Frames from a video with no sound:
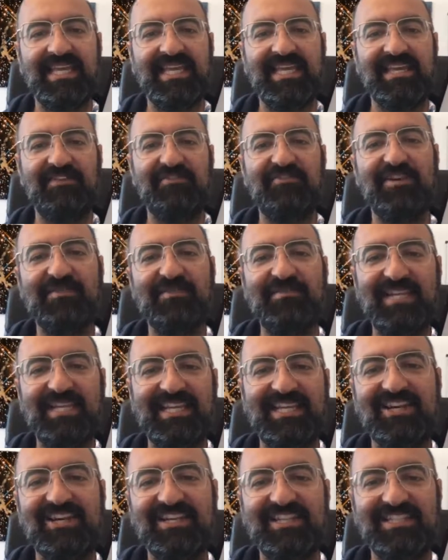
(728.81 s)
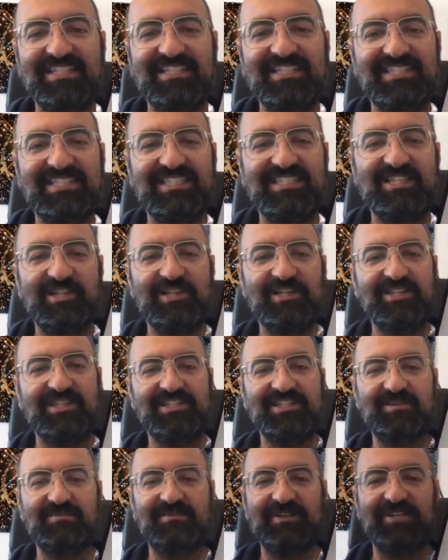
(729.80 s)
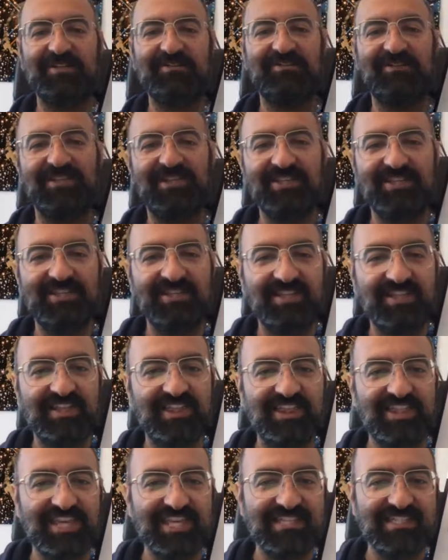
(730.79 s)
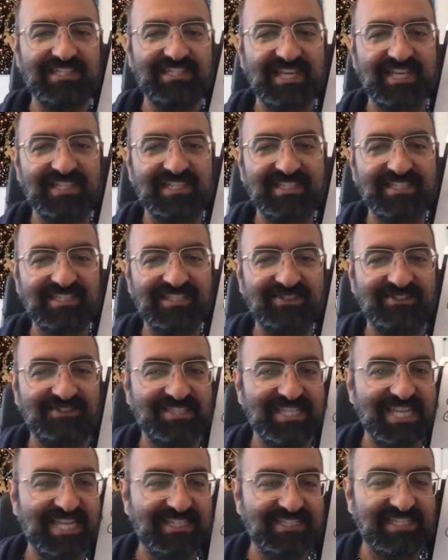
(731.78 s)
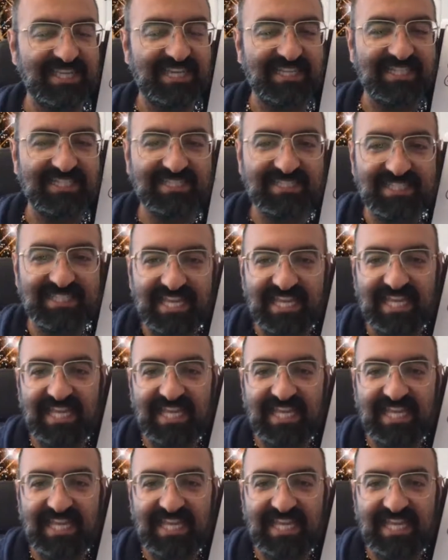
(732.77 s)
If 1 minute guidance is too much for you, 30 seconds or 10 seconds.